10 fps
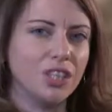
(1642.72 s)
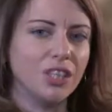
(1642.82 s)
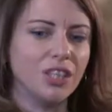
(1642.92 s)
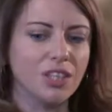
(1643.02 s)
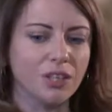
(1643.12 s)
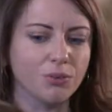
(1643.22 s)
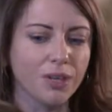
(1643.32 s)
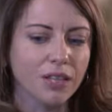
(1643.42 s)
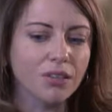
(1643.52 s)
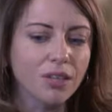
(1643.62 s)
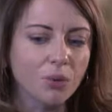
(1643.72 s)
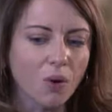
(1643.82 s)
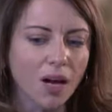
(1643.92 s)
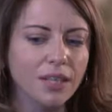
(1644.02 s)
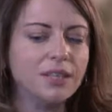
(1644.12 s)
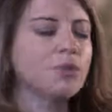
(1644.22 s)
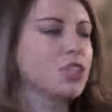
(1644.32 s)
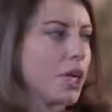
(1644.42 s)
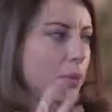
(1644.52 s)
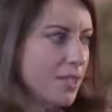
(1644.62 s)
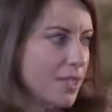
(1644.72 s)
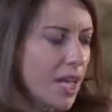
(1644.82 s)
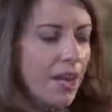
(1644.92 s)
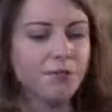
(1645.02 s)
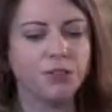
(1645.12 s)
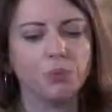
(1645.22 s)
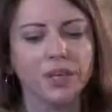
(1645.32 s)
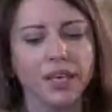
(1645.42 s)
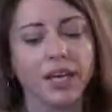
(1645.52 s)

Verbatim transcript: uh, is a regular one, which happens every week.